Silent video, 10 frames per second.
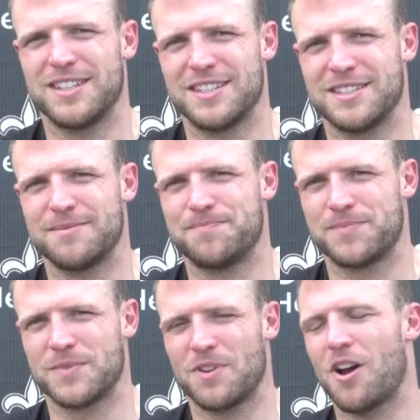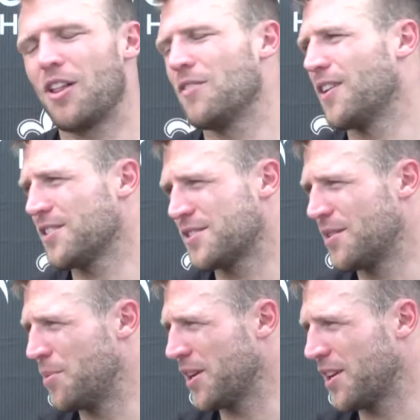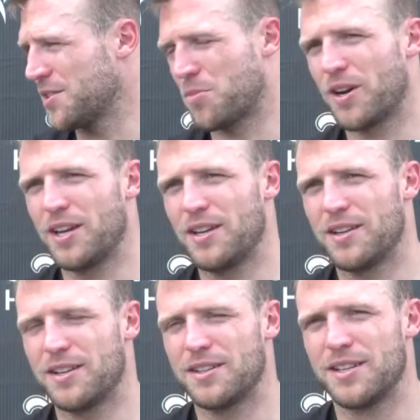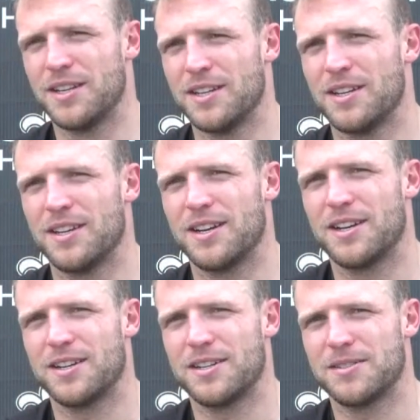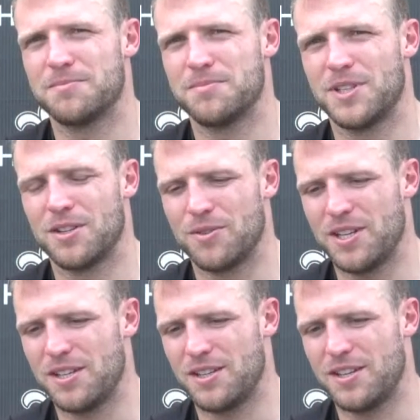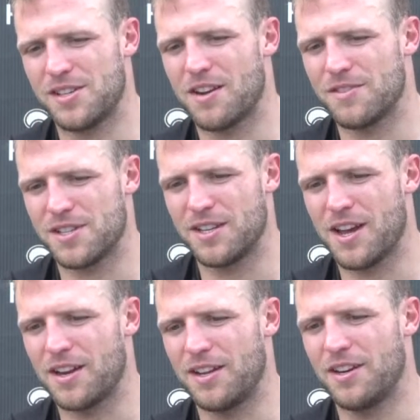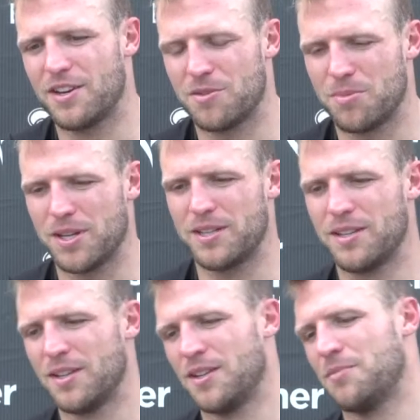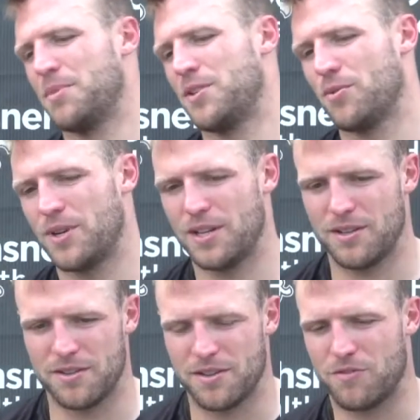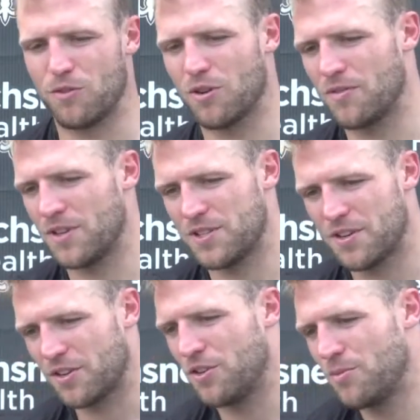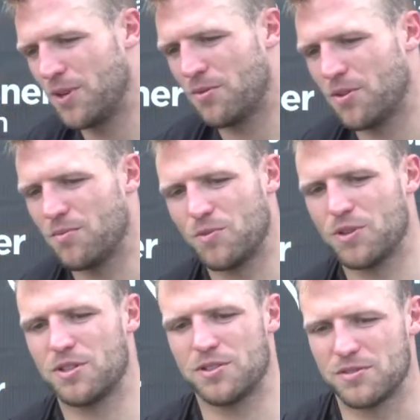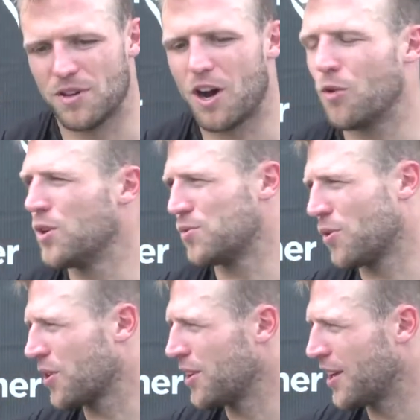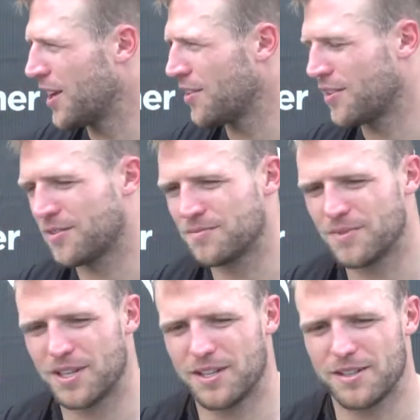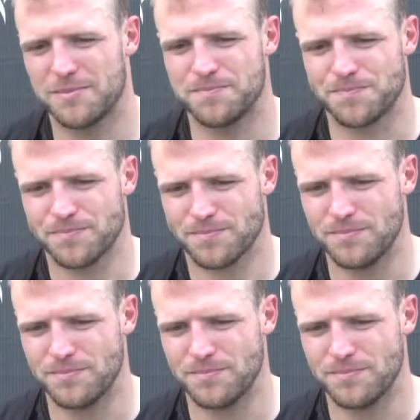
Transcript: uh, all of us to pick his brain, and um, you know, he, he's obviously not here, but between the four of us in our QB room, we're always working together. Um,